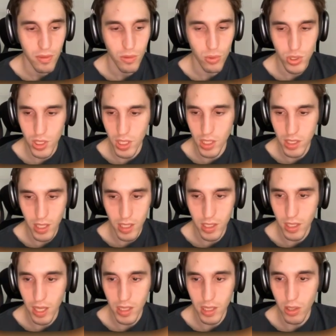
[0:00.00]
see it
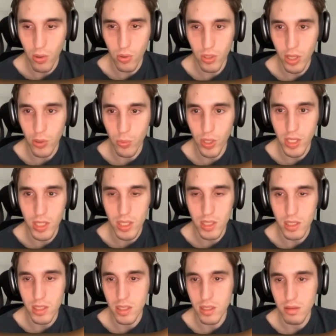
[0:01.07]
and learn and read,
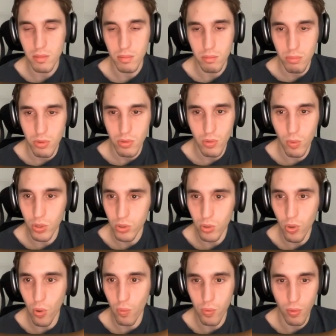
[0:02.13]
and you want to
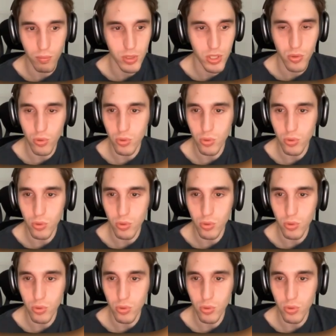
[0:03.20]
go from 0